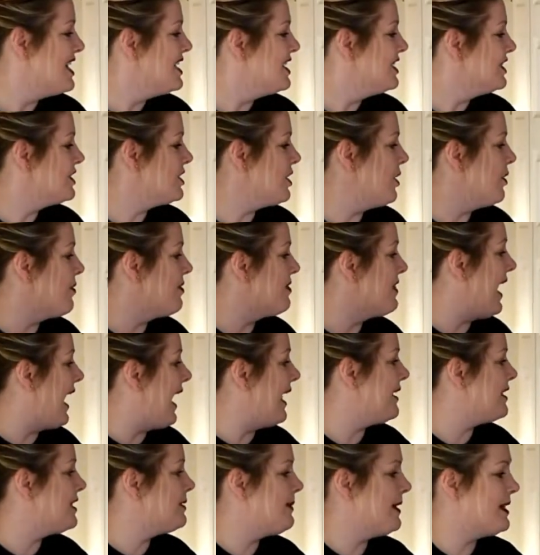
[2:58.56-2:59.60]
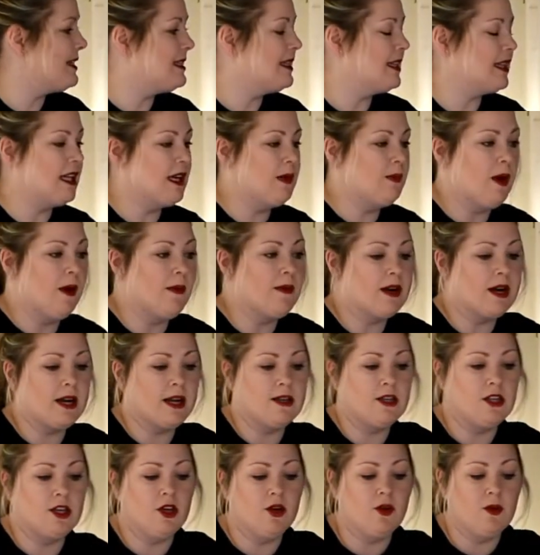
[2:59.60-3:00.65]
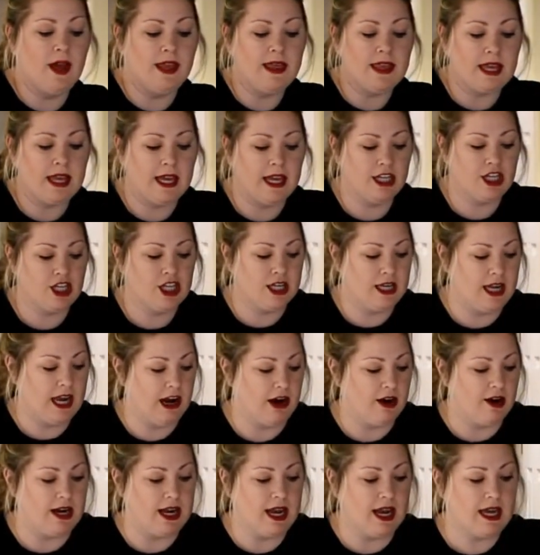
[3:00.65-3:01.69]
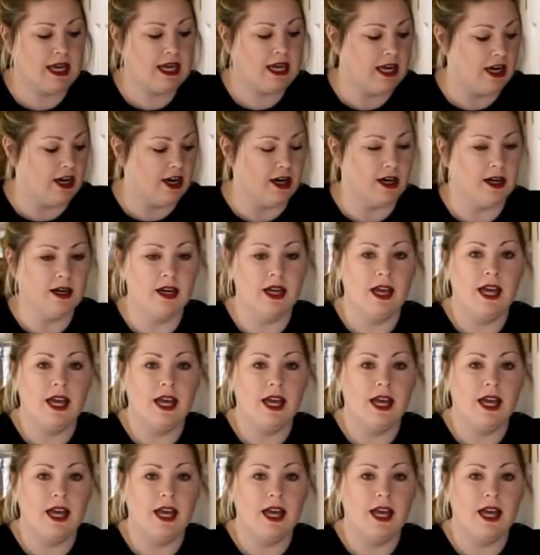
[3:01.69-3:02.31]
So that is basically what we're going to do in the kitchen area here,